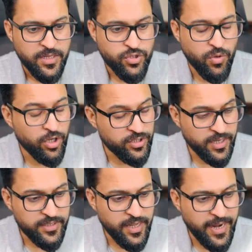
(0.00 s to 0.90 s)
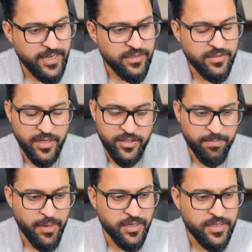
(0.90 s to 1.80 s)
So on the other hand, the other
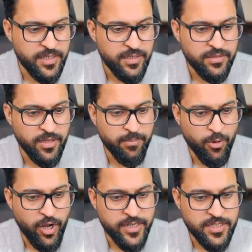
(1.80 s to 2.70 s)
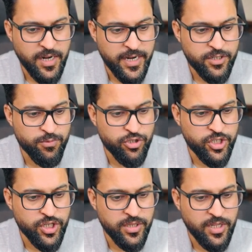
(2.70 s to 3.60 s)
party, the employer's client's
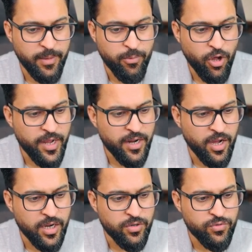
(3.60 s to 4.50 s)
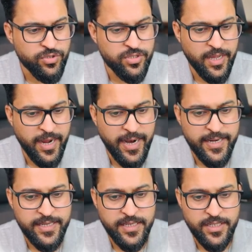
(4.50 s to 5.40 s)
position, the employer argues
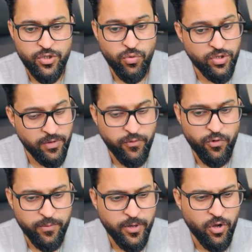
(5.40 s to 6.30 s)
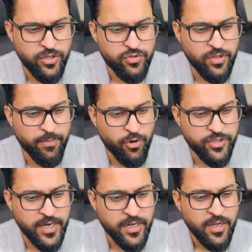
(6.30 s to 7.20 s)
that total float belongs to the
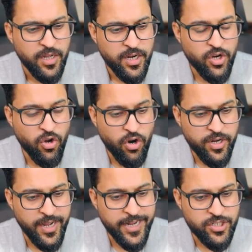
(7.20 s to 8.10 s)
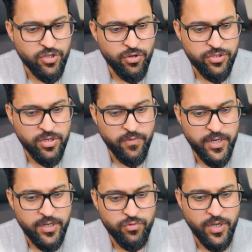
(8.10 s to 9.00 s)
project, not
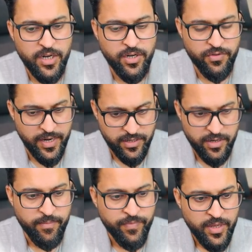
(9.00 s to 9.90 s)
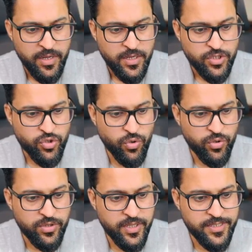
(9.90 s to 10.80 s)
exclusively to the contractor.
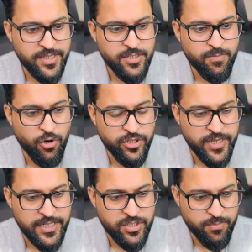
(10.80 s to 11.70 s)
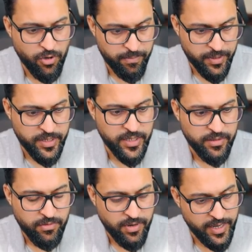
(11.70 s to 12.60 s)
So this is project's property,
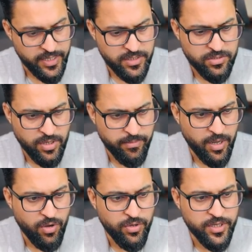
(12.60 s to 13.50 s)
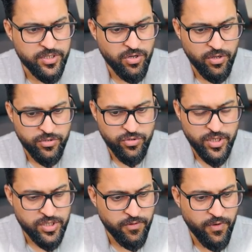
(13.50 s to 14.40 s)
right? Somehow it's also
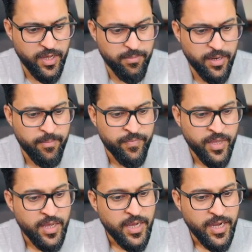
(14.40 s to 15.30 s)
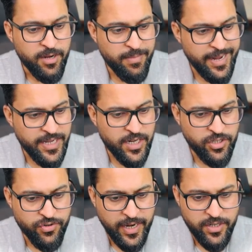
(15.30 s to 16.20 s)
justifiable. In many
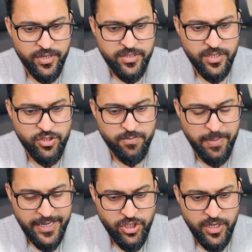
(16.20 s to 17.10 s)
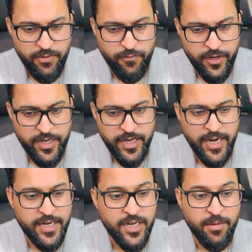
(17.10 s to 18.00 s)
contractors, especially FIDIC
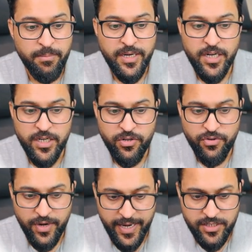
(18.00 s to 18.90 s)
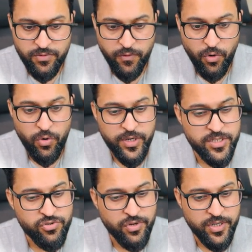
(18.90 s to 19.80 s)
and government contracts, float
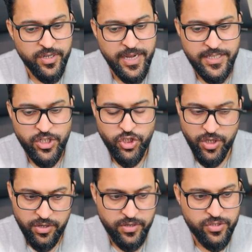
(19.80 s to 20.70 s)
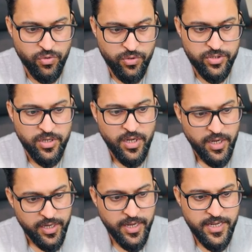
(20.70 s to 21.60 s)
is treated as a shared resource.
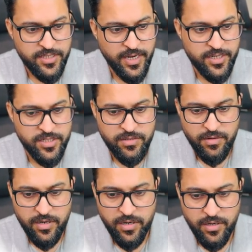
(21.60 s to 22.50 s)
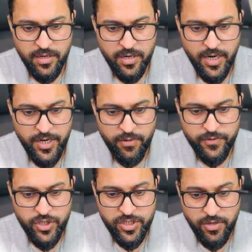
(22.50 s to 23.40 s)
Yes, that is kind
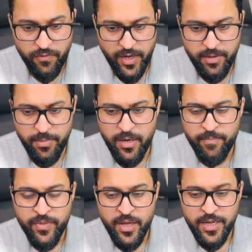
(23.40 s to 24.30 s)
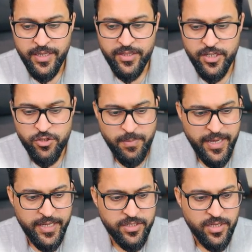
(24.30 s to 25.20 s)
of justifiable. This
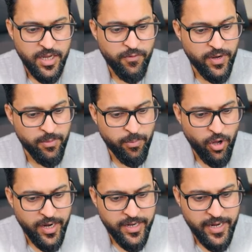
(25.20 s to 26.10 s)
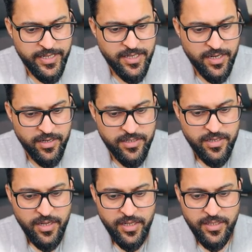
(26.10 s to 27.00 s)
means if an employee delays occurs,
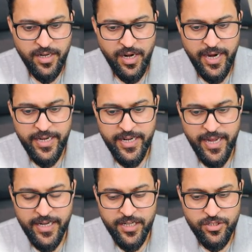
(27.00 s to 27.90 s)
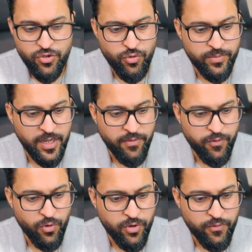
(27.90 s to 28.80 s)
the client can consume the
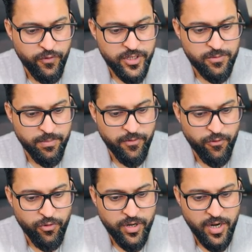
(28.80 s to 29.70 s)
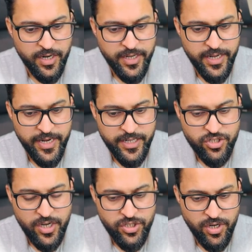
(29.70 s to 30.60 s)
float first before granting an
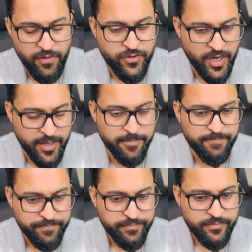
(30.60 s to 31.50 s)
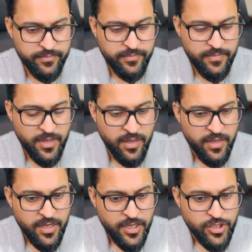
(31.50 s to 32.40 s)
extension of time.
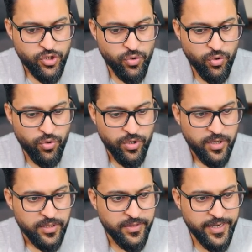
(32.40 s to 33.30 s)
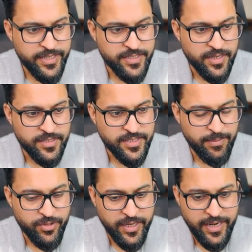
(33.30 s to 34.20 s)
So there is
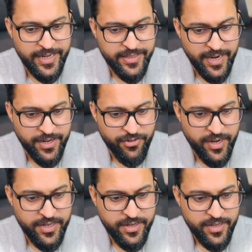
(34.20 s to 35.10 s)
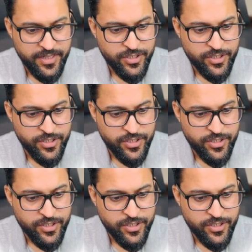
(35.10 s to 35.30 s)
something like that, right?